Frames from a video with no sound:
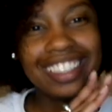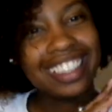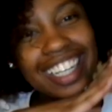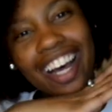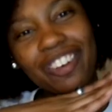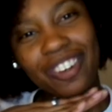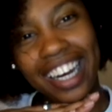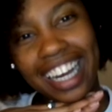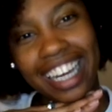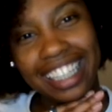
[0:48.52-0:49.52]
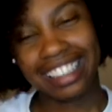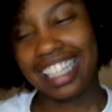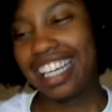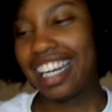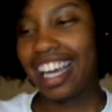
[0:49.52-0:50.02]
not wise
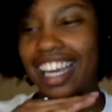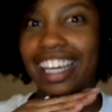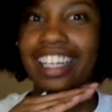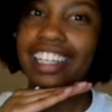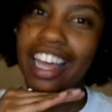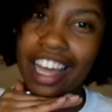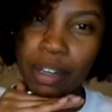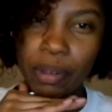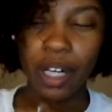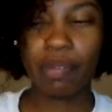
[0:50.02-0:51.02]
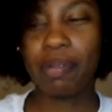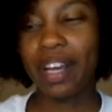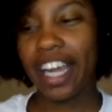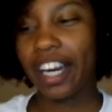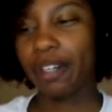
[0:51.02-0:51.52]
and I had a perm in my
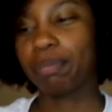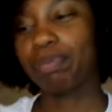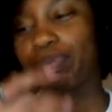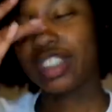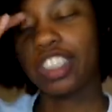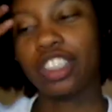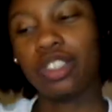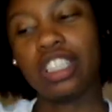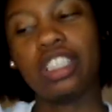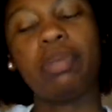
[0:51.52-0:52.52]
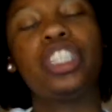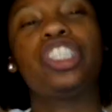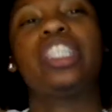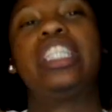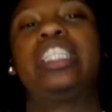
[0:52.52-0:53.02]
hair. So this picture
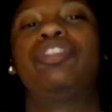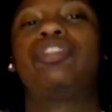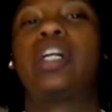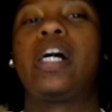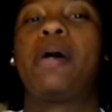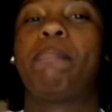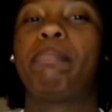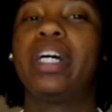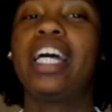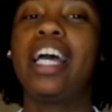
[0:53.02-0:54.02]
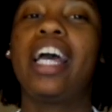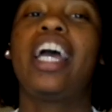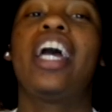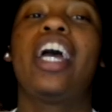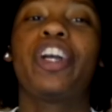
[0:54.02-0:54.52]
is from
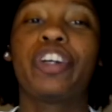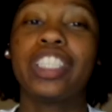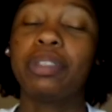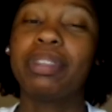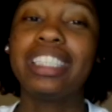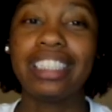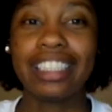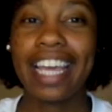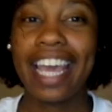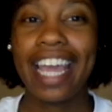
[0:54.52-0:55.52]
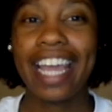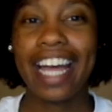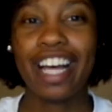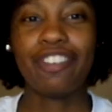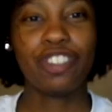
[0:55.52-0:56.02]
Christmas Day
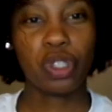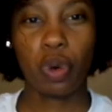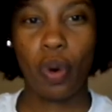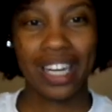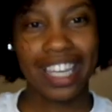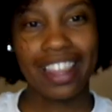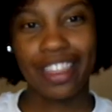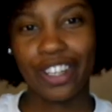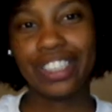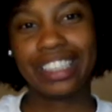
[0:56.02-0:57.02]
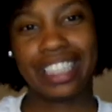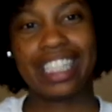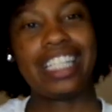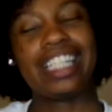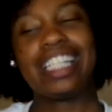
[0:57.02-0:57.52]
of
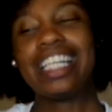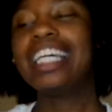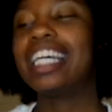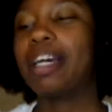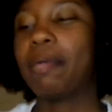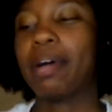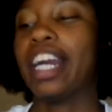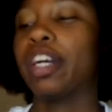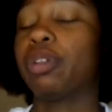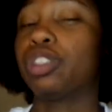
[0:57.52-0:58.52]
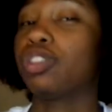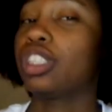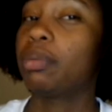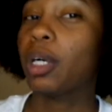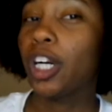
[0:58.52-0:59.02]
2013. My hair was
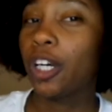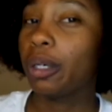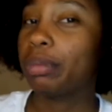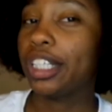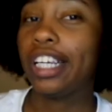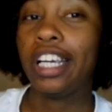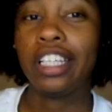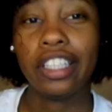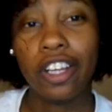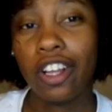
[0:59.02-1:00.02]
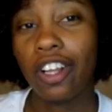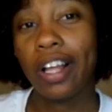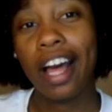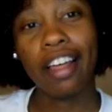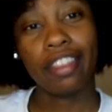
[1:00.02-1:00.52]
fully permed, and y'all,
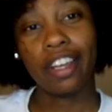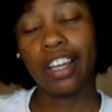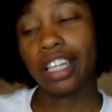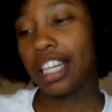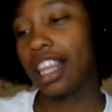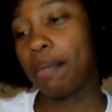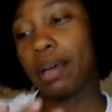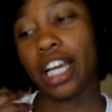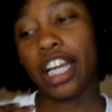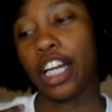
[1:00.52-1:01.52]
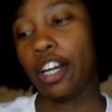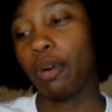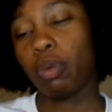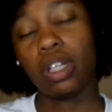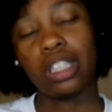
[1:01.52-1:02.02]
I thought that my hair
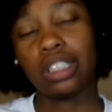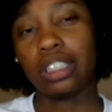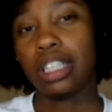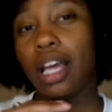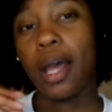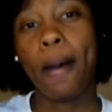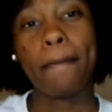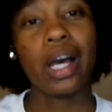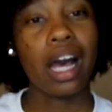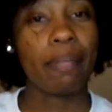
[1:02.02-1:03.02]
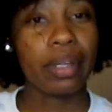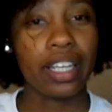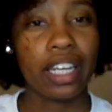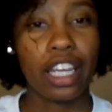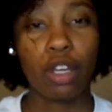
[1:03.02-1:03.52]
was popping.
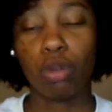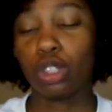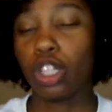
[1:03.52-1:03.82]
It was